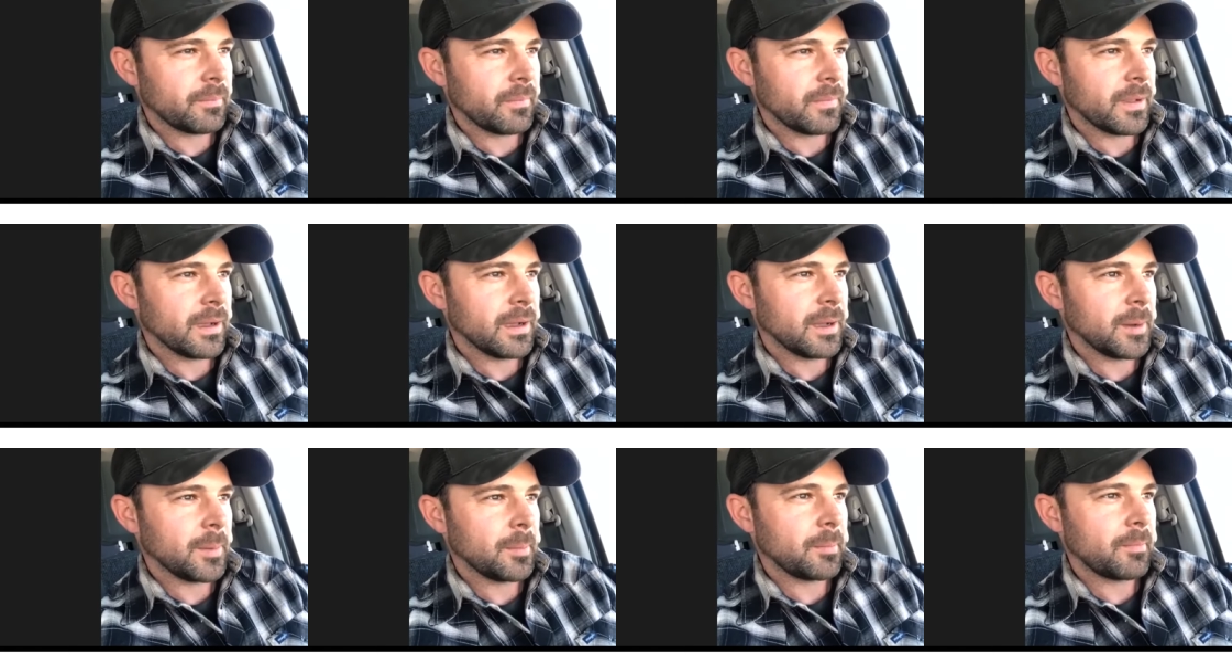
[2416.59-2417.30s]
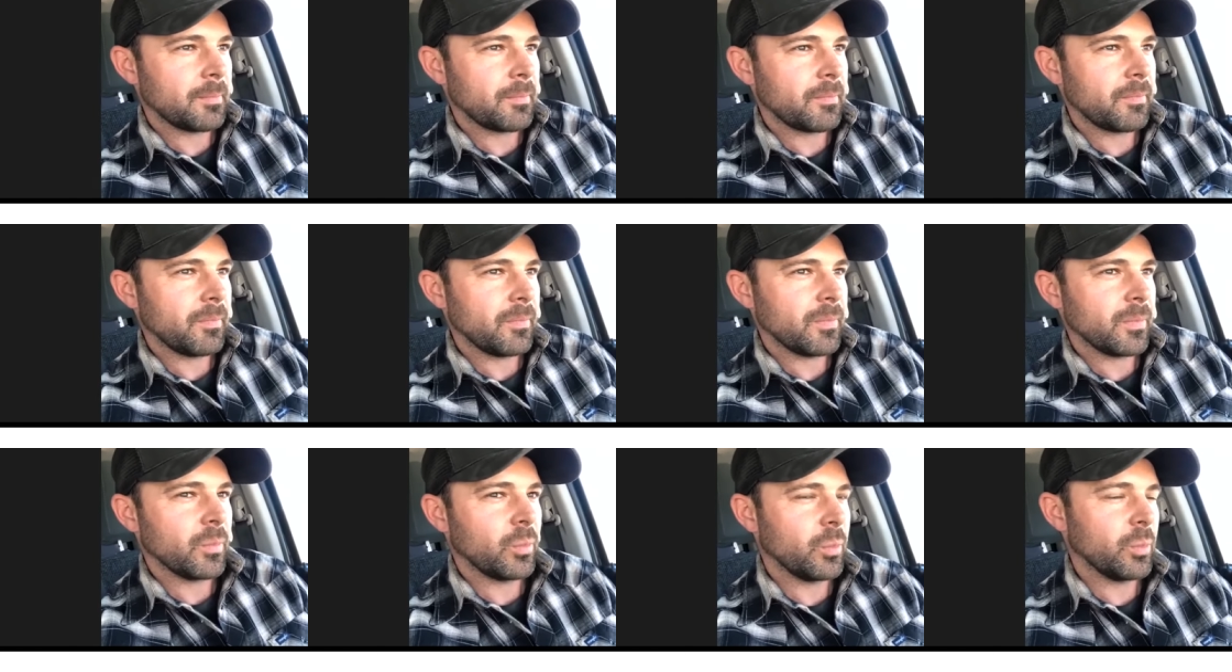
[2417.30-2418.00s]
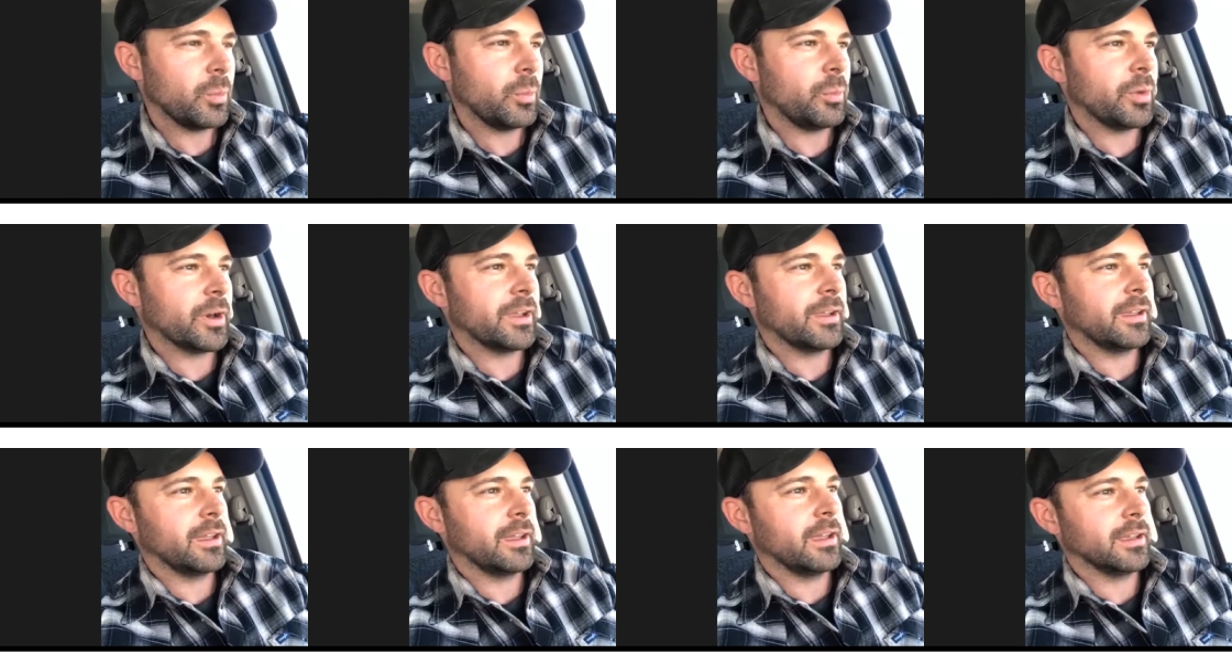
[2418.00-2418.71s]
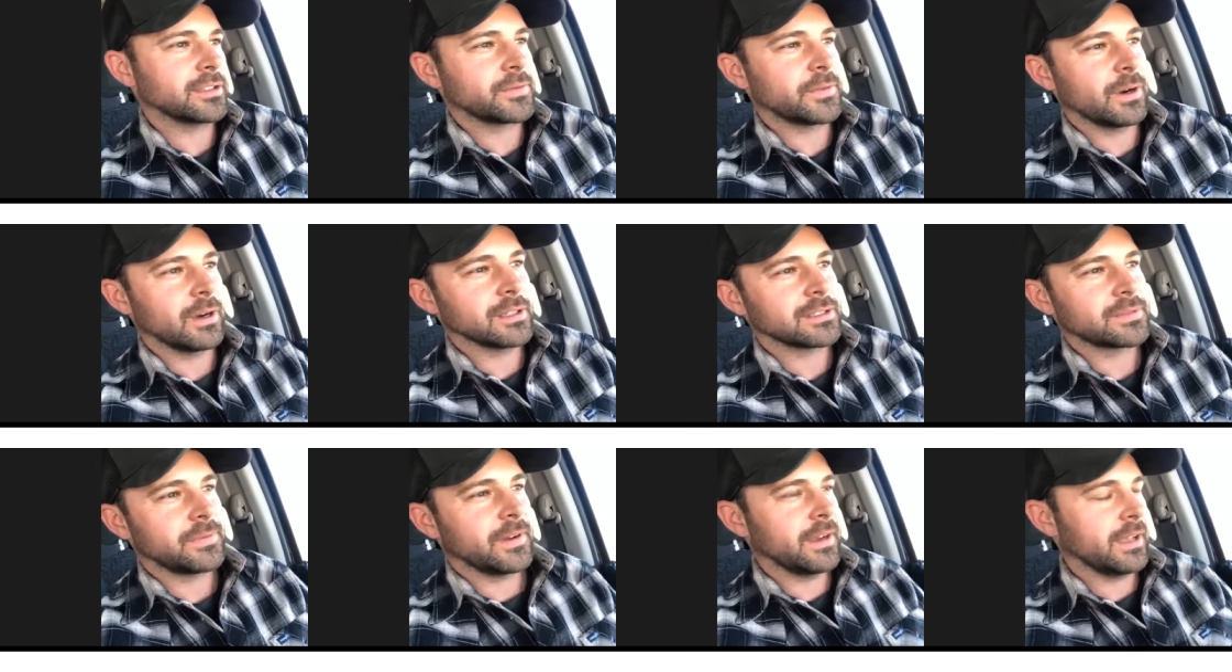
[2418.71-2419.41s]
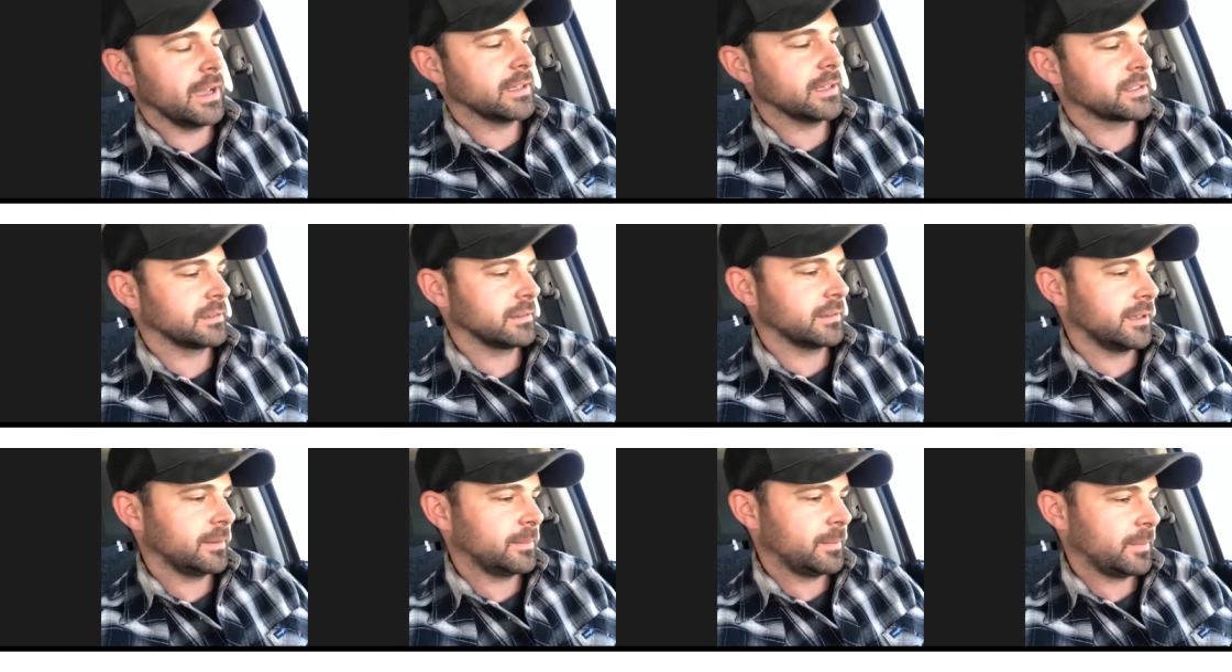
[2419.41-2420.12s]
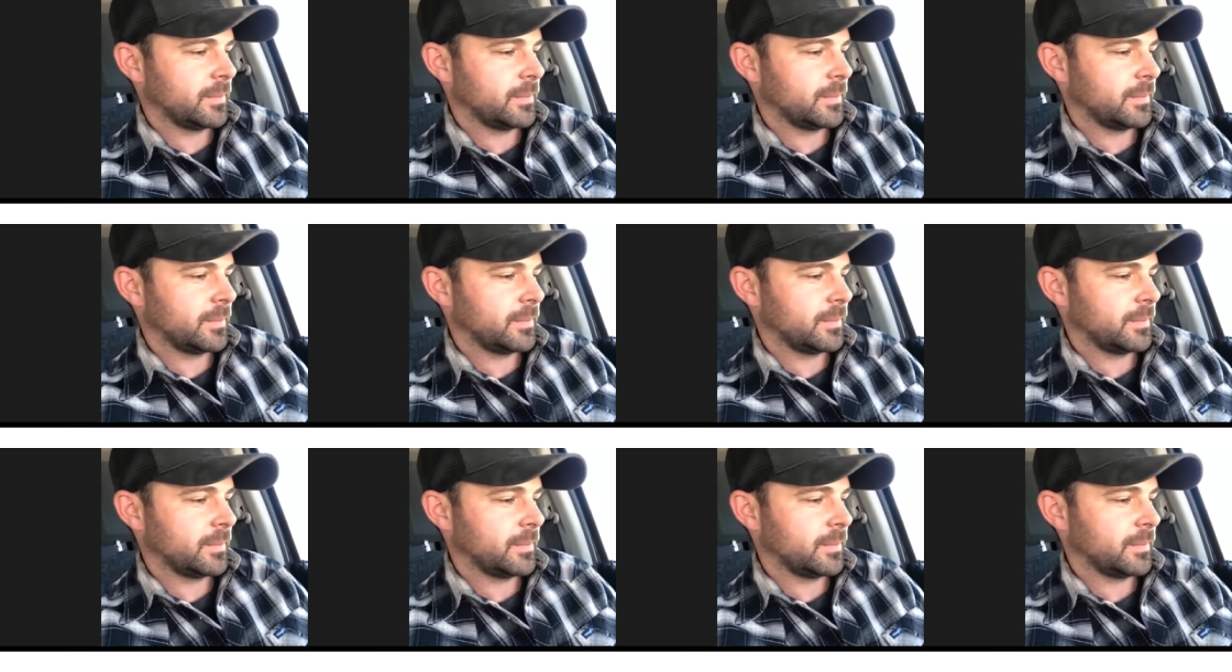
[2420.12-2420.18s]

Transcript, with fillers: Um, but as far as financially,